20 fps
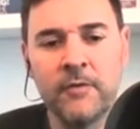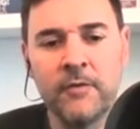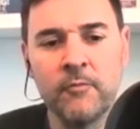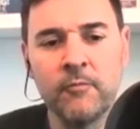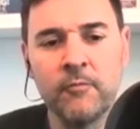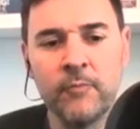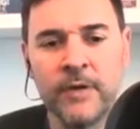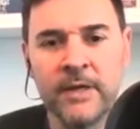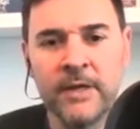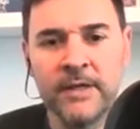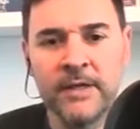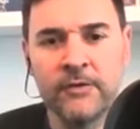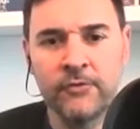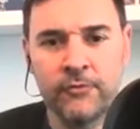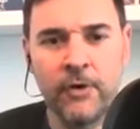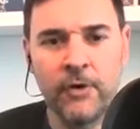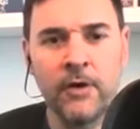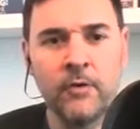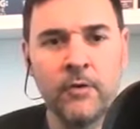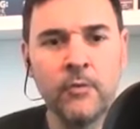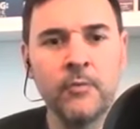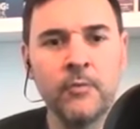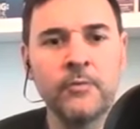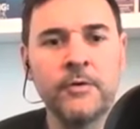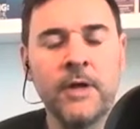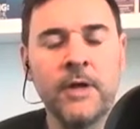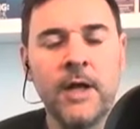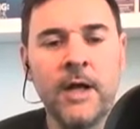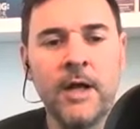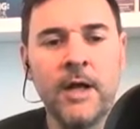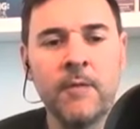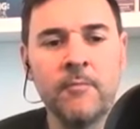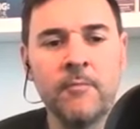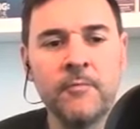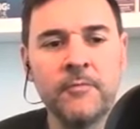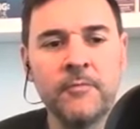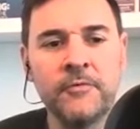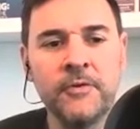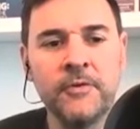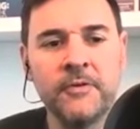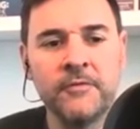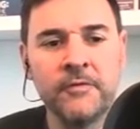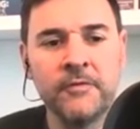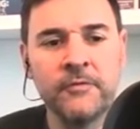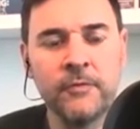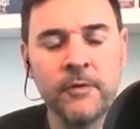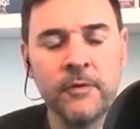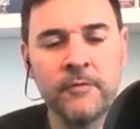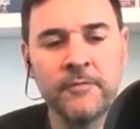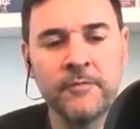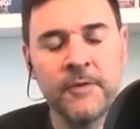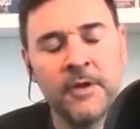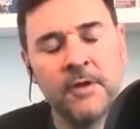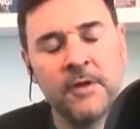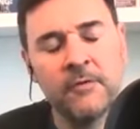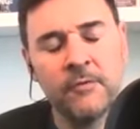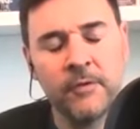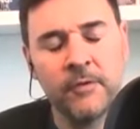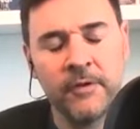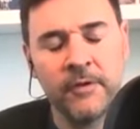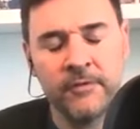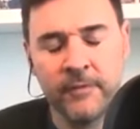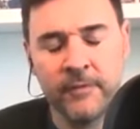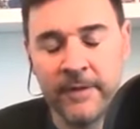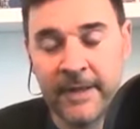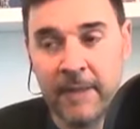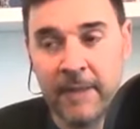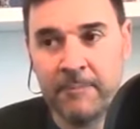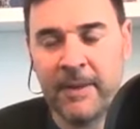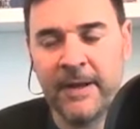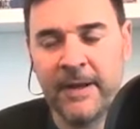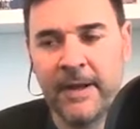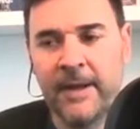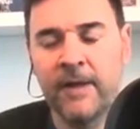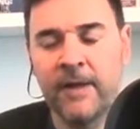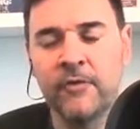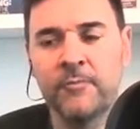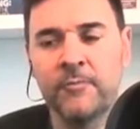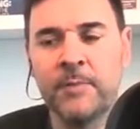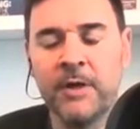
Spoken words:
really struggled to sort of not necessarily get bank accounts,